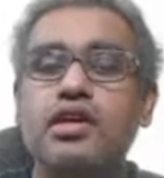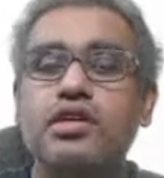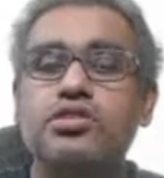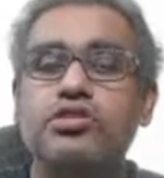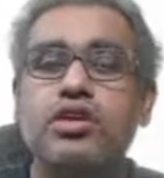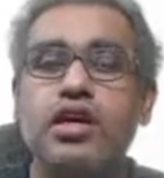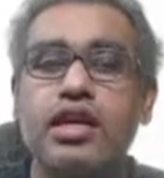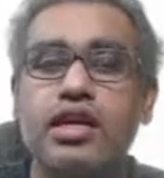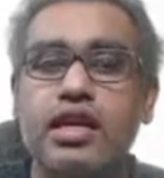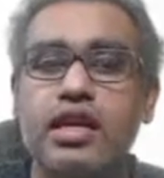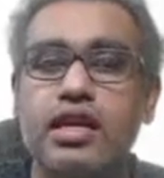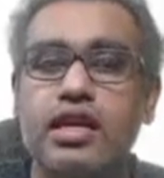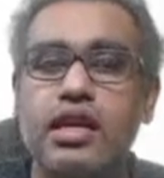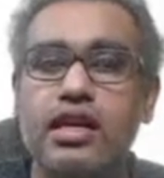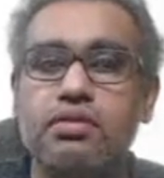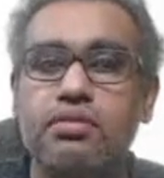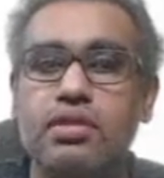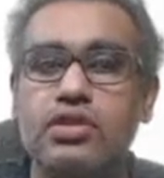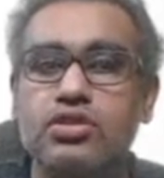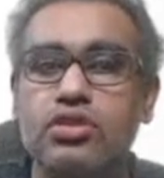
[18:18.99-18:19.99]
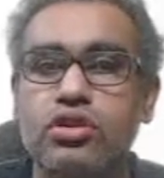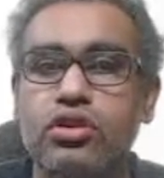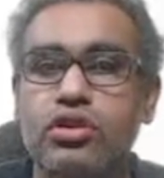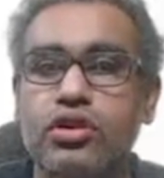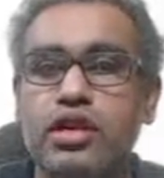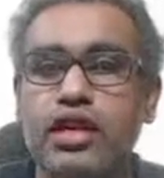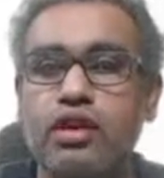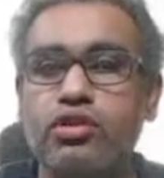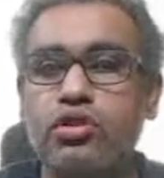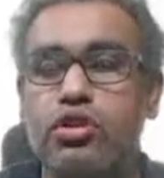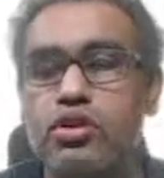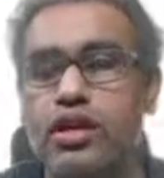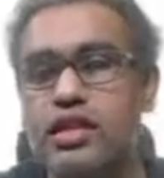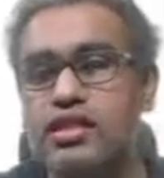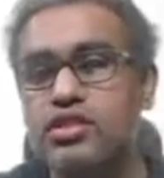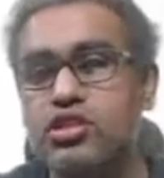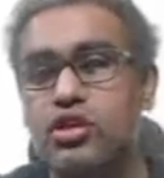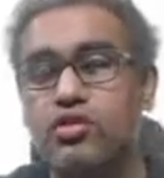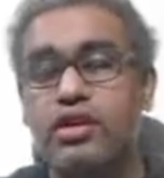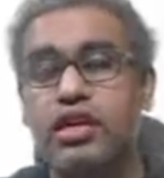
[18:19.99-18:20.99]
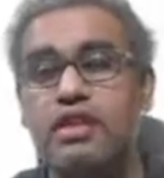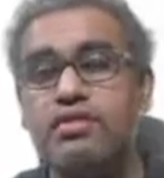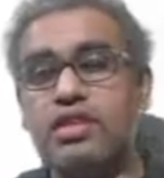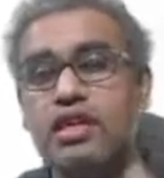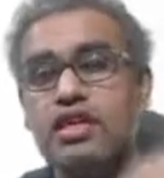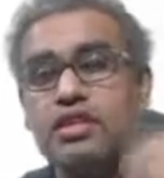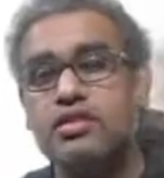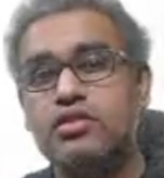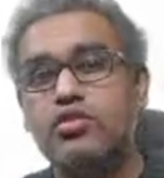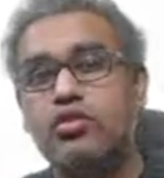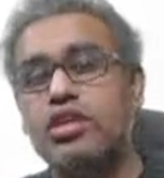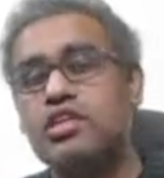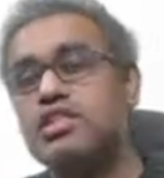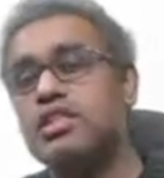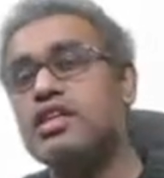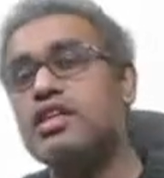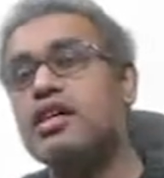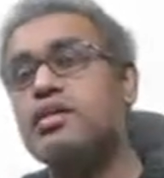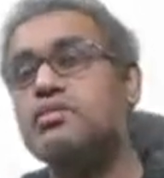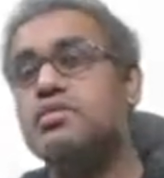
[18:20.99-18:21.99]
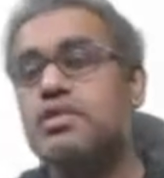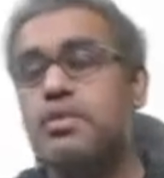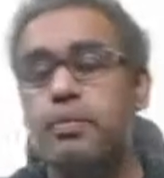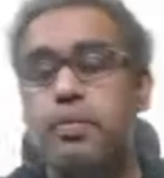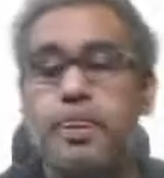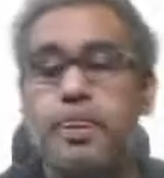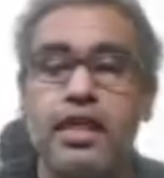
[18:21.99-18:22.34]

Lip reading: So ulnar nerve, musculocutaneous. Now you can see over here the question comes,